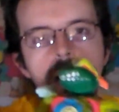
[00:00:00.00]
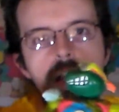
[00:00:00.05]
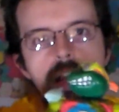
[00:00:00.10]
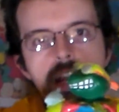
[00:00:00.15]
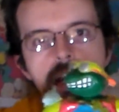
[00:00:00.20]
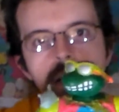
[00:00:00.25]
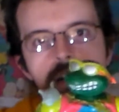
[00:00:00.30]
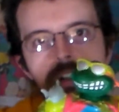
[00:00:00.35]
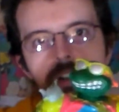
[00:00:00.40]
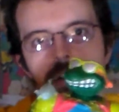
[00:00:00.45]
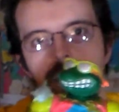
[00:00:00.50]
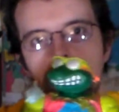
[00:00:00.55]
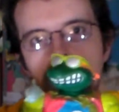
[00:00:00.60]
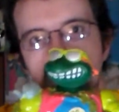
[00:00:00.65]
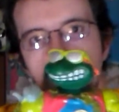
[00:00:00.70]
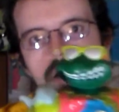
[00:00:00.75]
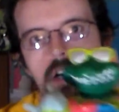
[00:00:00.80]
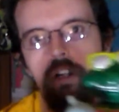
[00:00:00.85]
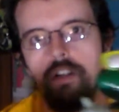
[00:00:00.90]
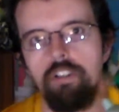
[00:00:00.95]
and
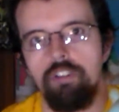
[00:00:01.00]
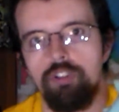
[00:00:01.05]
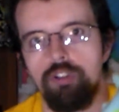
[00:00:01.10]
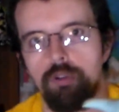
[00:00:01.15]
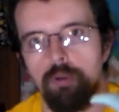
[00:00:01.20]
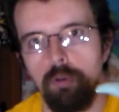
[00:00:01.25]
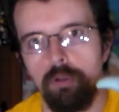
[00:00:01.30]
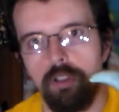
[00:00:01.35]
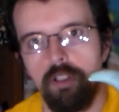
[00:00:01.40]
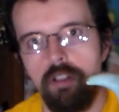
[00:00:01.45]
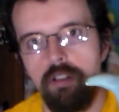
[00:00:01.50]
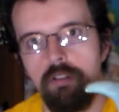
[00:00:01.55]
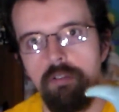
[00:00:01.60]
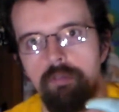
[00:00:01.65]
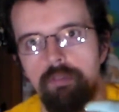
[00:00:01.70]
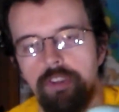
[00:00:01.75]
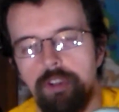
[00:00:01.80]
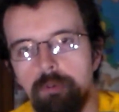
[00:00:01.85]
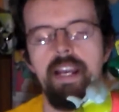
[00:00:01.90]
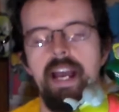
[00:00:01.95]
on his shoulder.
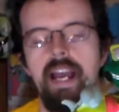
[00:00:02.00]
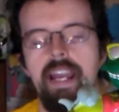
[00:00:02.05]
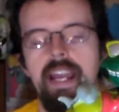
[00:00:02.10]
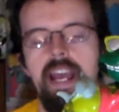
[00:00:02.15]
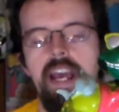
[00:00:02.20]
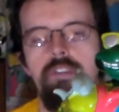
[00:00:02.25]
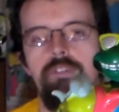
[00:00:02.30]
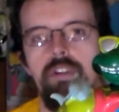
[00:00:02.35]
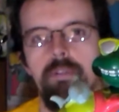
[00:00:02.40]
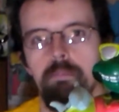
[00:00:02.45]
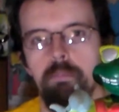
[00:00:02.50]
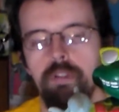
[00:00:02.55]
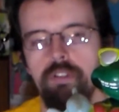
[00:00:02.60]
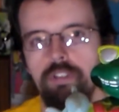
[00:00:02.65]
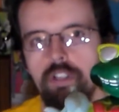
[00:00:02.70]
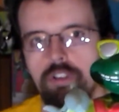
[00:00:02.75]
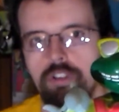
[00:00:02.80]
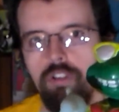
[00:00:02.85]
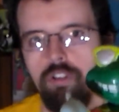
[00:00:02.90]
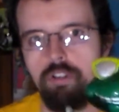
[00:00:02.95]
I have him
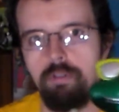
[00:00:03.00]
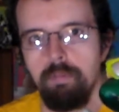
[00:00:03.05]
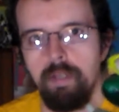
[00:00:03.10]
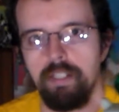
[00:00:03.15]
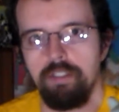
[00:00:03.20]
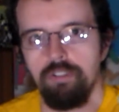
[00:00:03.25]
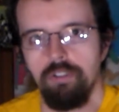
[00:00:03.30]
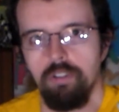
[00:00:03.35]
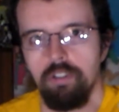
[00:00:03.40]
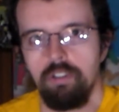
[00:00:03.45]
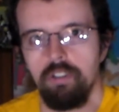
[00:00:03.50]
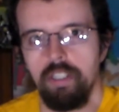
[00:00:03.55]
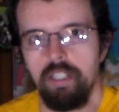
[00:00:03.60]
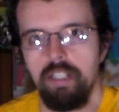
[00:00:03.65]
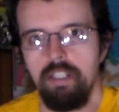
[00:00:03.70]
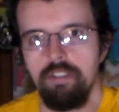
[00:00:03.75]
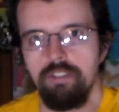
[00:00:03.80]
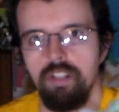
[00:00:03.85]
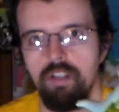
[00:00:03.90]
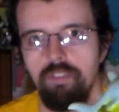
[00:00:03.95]
positioned, makes it look like
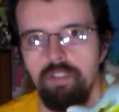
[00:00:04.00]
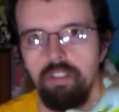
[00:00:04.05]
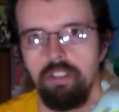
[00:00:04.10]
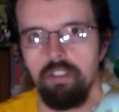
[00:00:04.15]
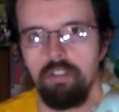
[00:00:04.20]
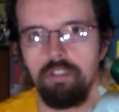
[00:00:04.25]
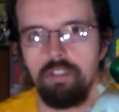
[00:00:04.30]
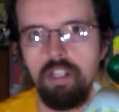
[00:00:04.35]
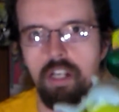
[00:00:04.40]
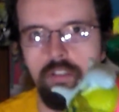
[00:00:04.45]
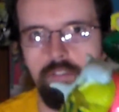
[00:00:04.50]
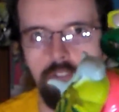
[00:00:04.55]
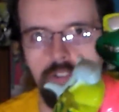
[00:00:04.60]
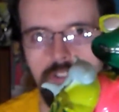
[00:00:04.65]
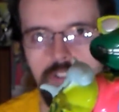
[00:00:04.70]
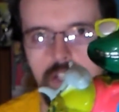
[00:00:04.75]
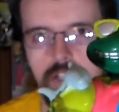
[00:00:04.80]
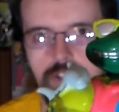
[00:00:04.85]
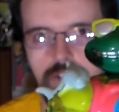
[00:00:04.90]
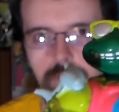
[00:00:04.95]
he's having a little
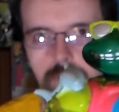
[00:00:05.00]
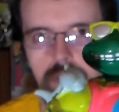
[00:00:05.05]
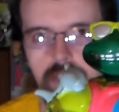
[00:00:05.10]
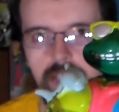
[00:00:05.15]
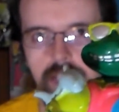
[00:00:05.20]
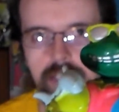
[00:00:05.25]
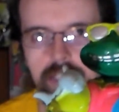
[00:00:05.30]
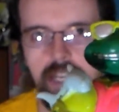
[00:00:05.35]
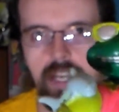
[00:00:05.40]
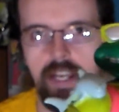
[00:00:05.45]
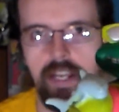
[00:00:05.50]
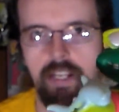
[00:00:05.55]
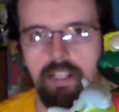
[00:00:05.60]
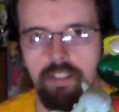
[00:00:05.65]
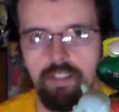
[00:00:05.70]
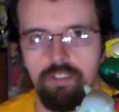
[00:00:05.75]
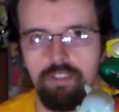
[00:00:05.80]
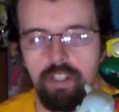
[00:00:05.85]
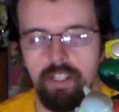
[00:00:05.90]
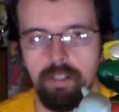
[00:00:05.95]
conversation with that guy,
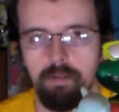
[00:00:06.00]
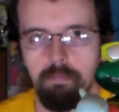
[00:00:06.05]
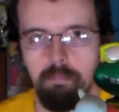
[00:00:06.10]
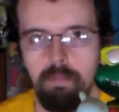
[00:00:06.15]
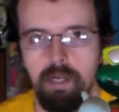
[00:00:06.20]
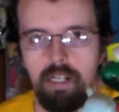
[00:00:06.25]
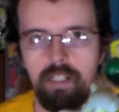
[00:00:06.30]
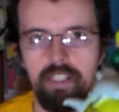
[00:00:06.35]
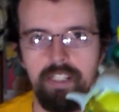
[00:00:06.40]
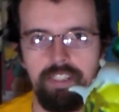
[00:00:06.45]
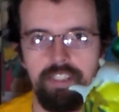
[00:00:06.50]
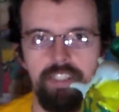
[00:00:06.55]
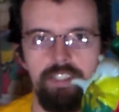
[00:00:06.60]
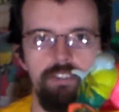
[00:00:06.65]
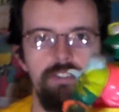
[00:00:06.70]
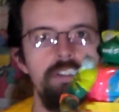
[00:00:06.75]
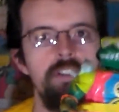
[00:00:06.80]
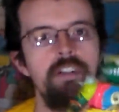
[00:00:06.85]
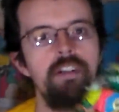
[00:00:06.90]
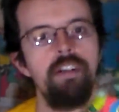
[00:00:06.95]
and he's like mocking you.